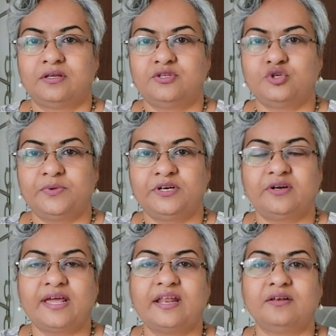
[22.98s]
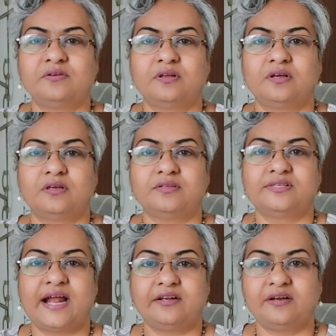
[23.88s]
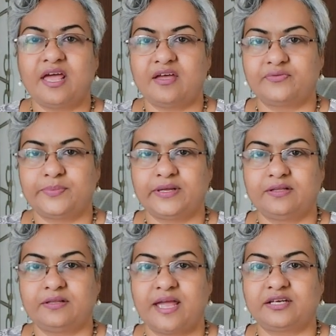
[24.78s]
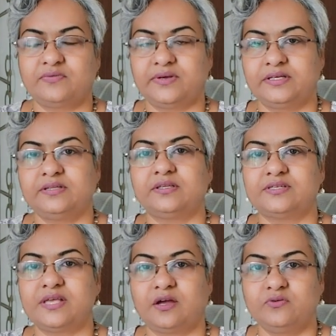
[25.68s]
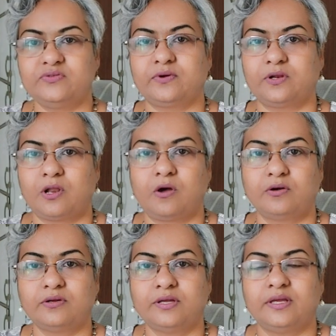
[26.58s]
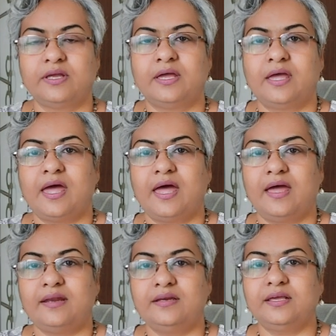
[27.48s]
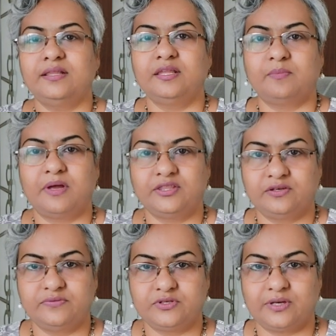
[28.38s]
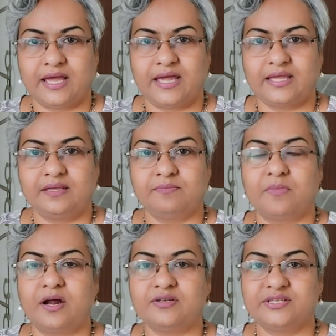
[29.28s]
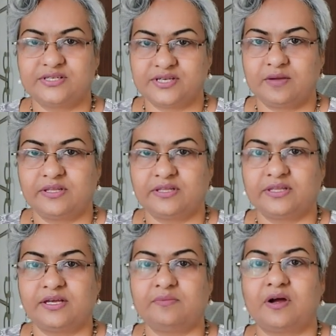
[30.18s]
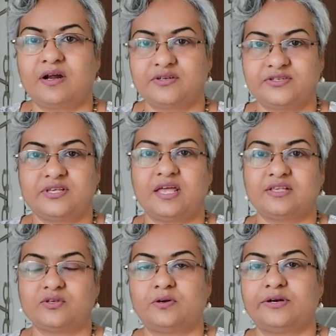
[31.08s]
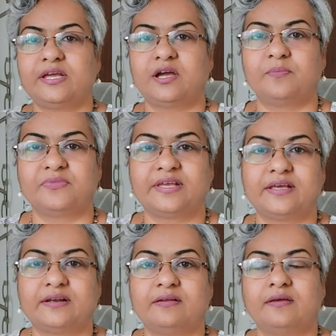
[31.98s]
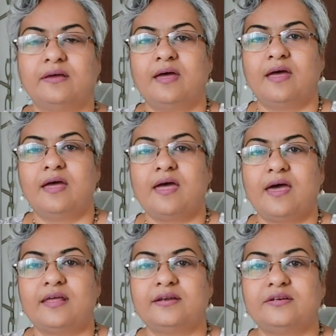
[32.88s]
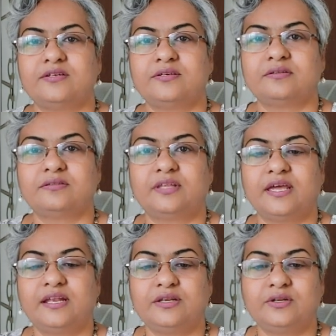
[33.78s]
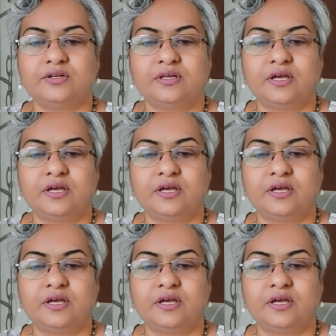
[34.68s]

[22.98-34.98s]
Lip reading: Jupiter and Saturn have been activating this house for long. And in the month of July, Mars is coming there. Mars has already come there. And then